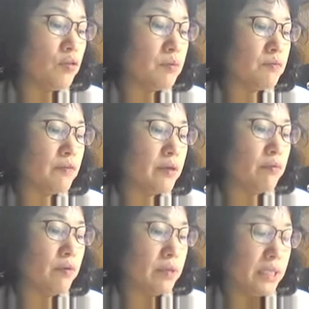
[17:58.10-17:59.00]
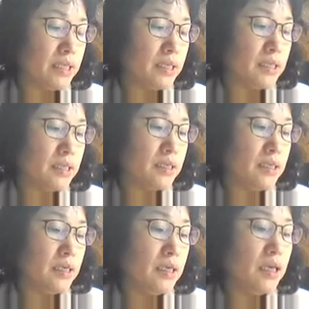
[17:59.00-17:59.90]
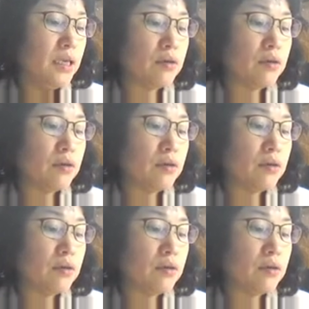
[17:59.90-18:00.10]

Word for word: of free running. In